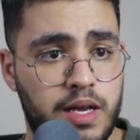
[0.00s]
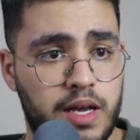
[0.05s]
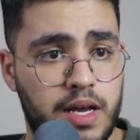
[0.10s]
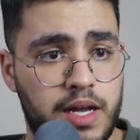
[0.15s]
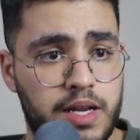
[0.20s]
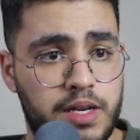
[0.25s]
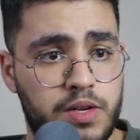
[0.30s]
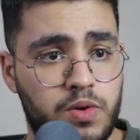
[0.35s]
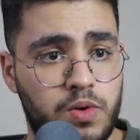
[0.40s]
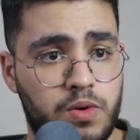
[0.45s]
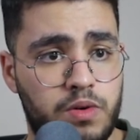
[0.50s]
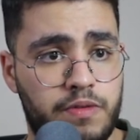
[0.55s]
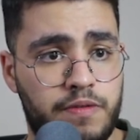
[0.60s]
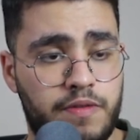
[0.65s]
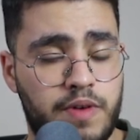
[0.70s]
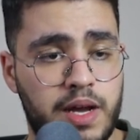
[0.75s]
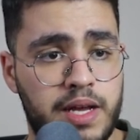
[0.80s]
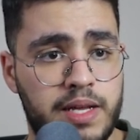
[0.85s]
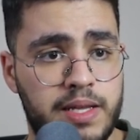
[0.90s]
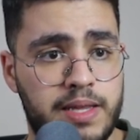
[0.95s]
and you will
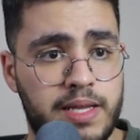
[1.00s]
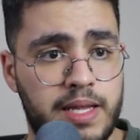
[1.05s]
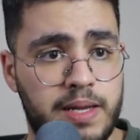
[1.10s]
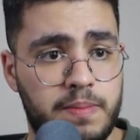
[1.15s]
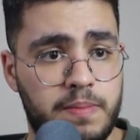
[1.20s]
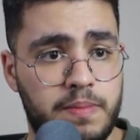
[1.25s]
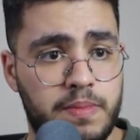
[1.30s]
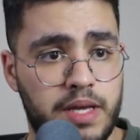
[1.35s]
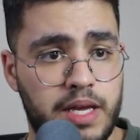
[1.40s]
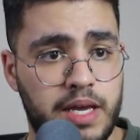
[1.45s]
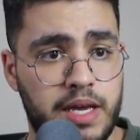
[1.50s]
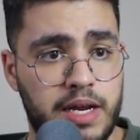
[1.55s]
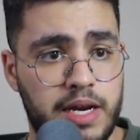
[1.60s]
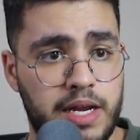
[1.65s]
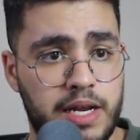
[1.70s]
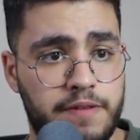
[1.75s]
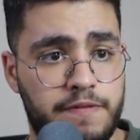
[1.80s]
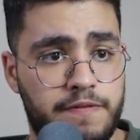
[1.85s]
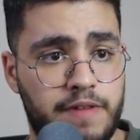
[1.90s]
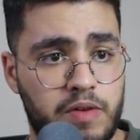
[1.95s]
find them here
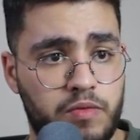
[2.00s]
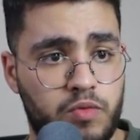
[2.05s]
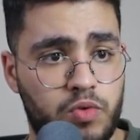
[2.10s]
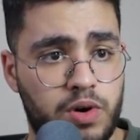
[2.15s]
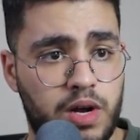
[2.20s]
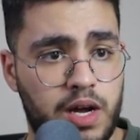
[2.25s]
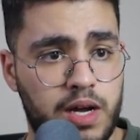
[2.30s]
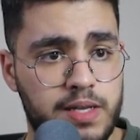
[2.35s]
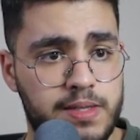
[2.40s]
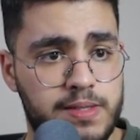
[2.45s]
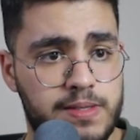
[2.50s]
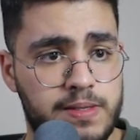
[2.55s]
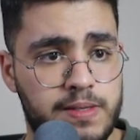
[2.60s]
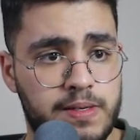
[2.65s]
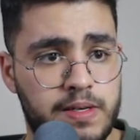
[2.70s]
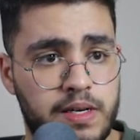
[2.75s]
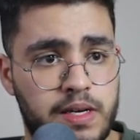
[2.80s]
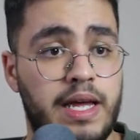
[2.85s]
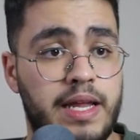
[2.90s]
in favorites.